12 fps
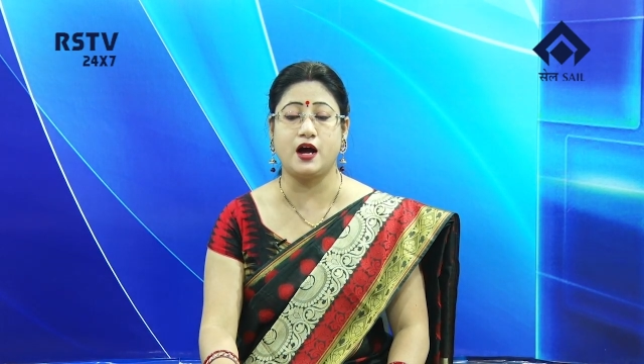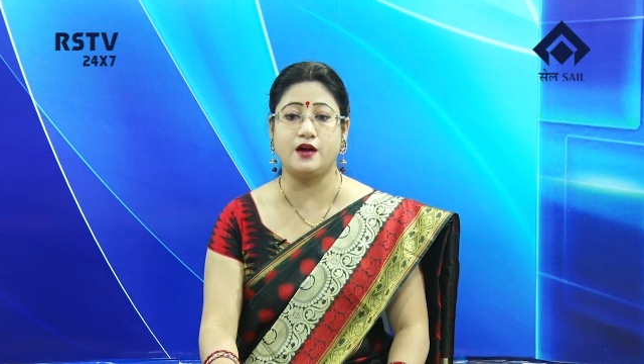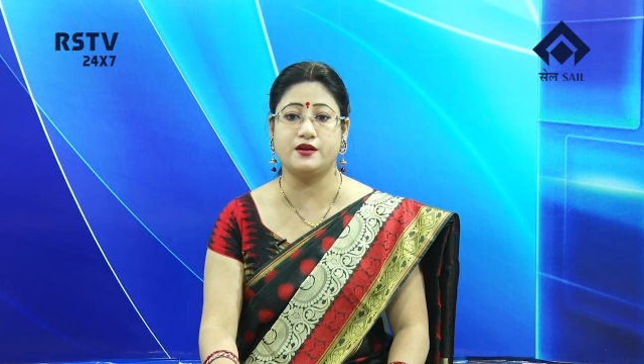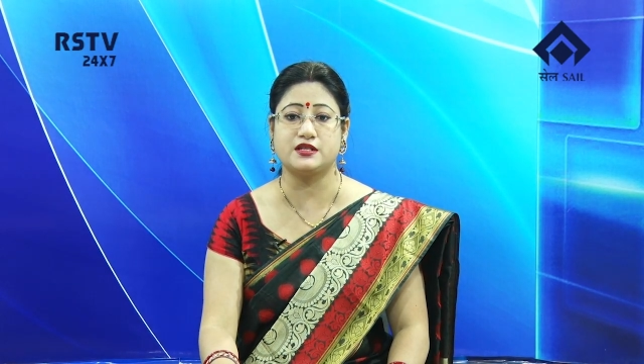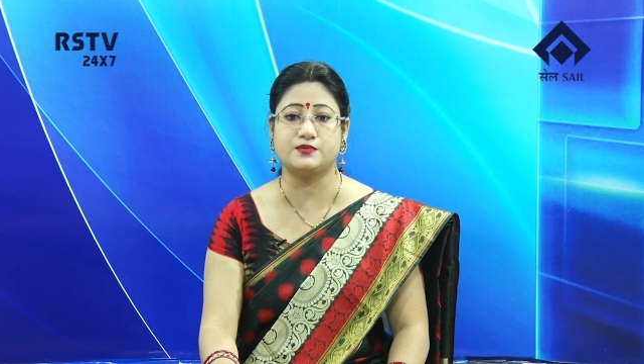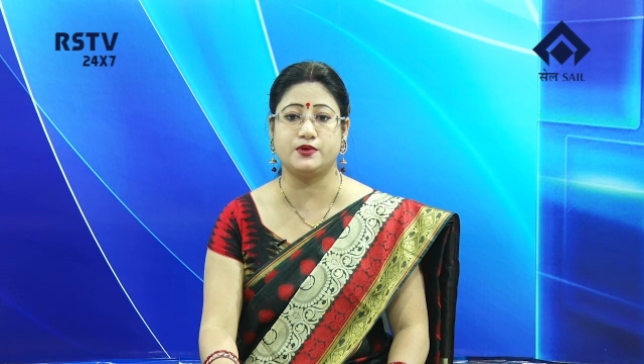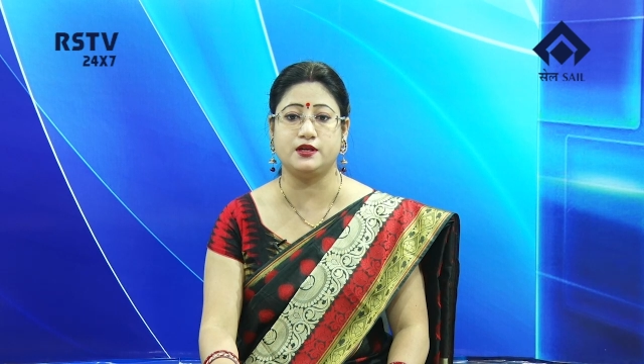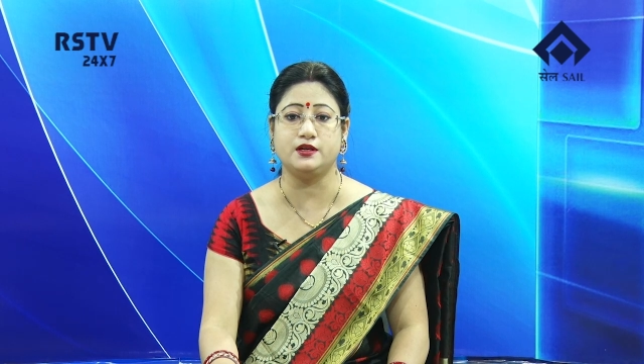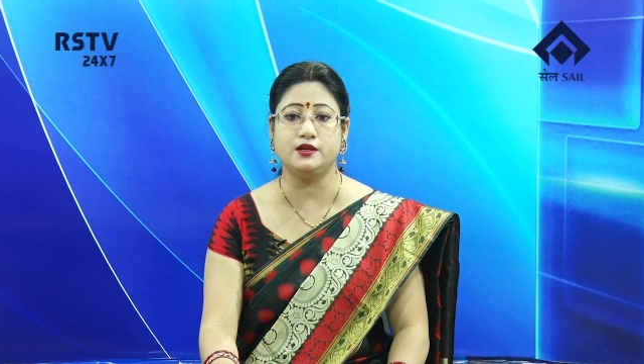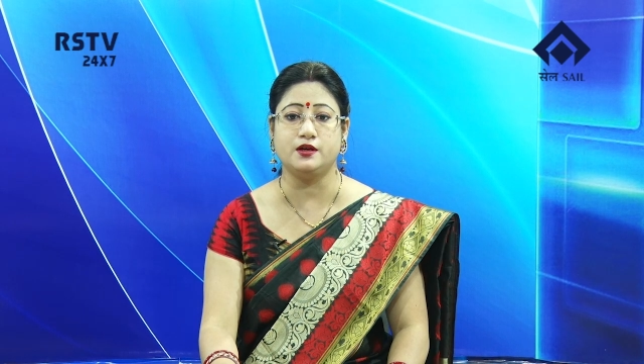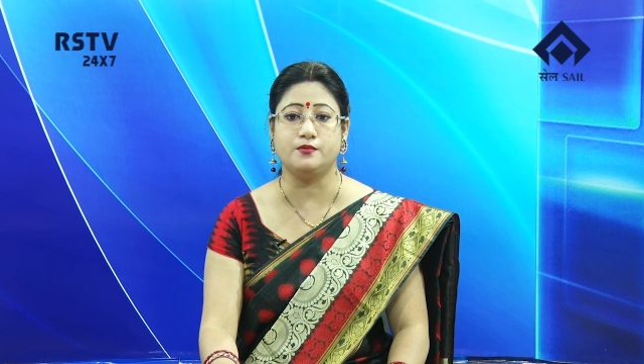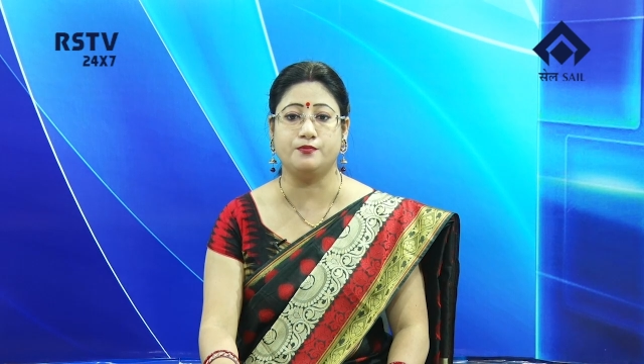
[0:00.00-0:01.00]

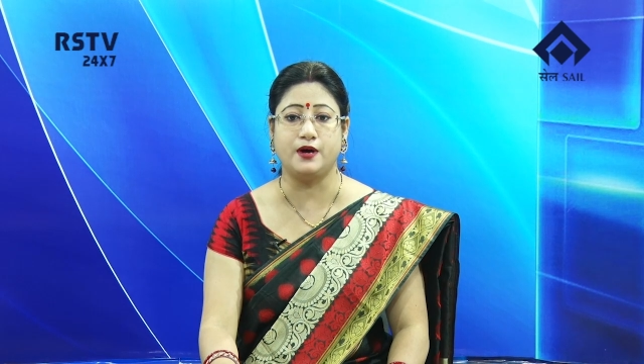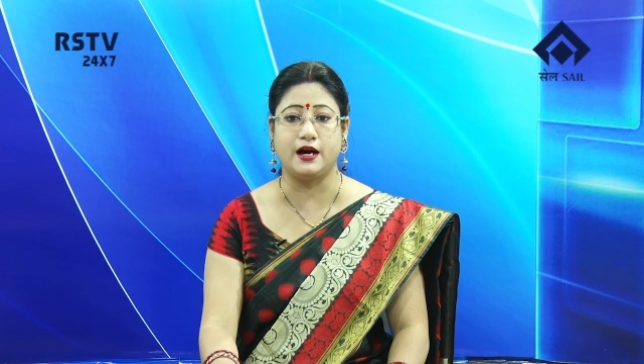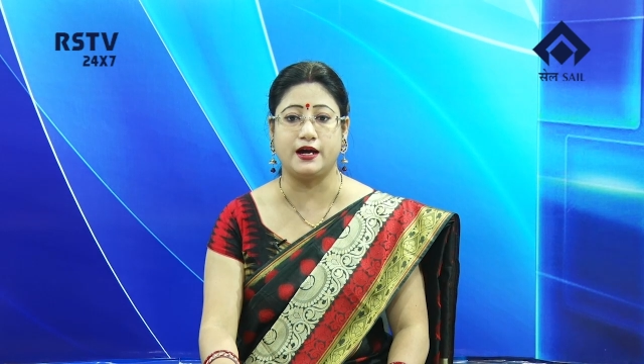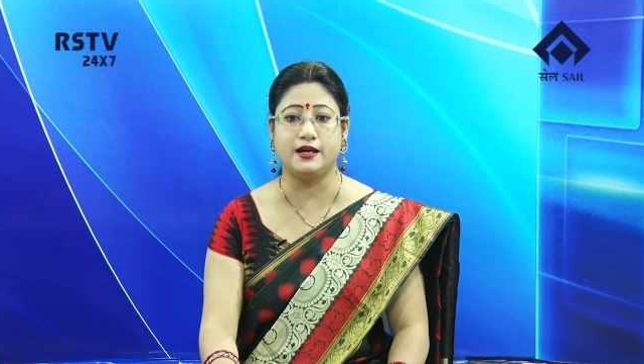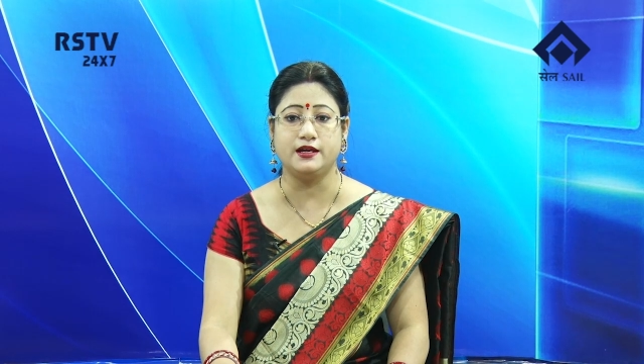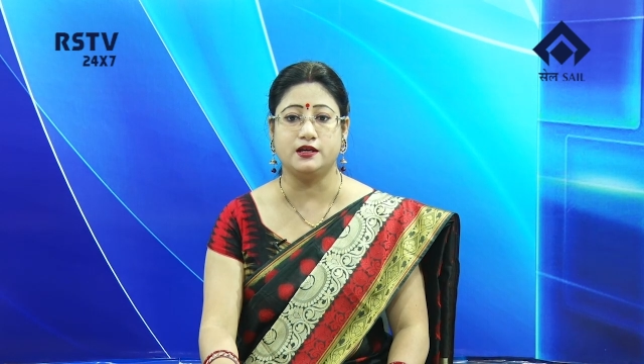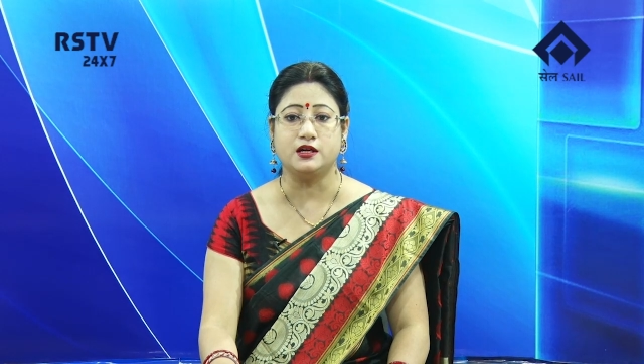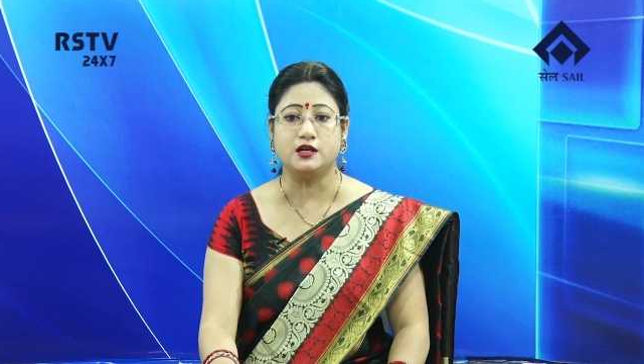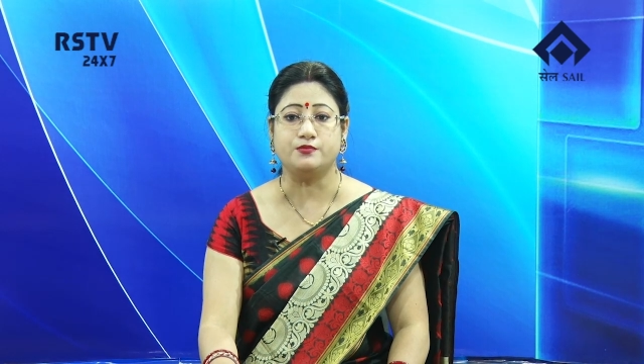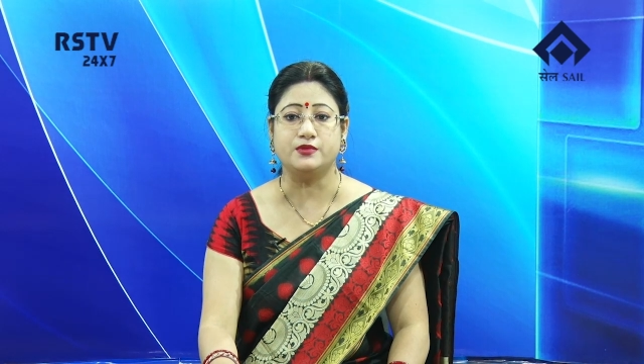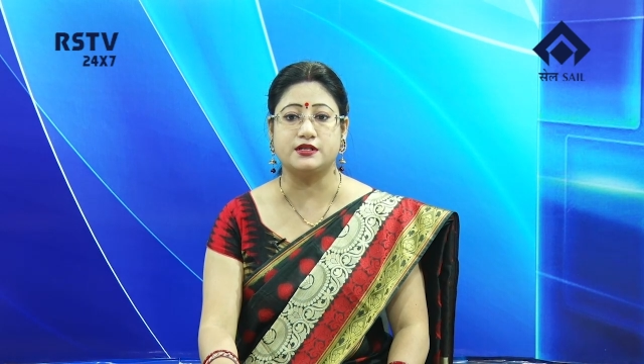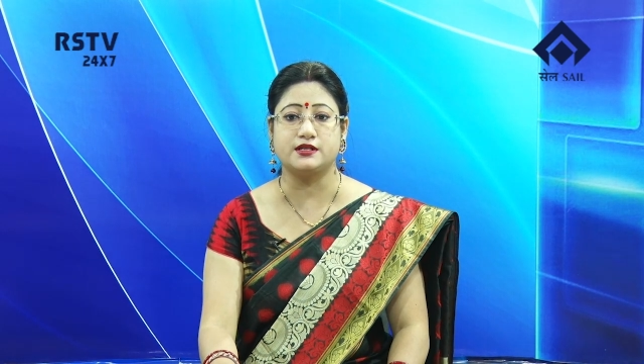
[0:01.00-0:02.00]
RSP by
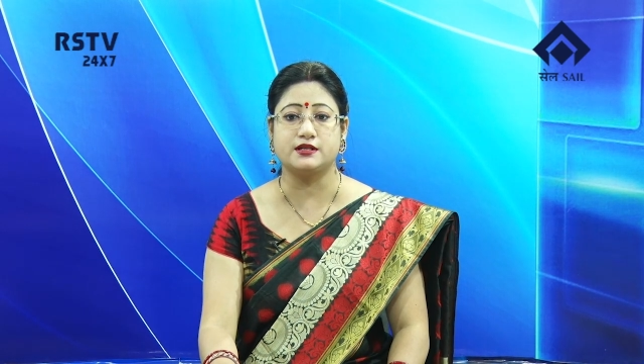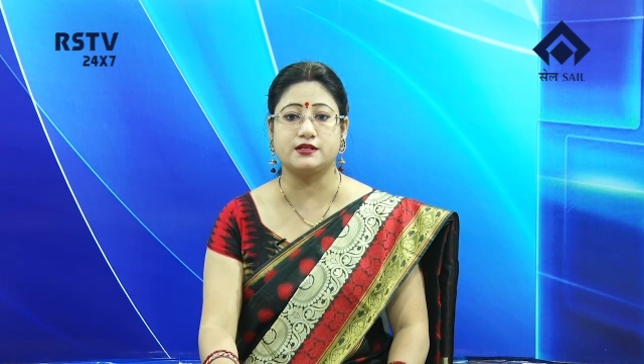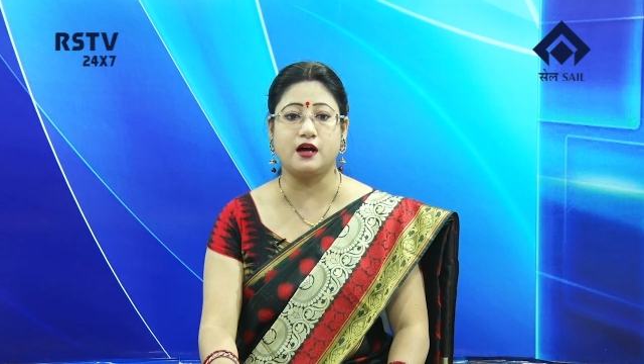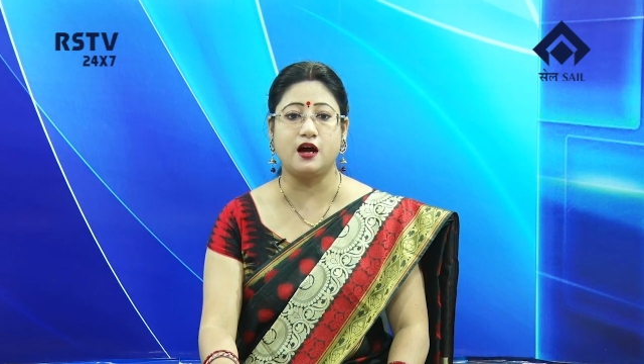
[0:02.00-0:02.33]
Mrs.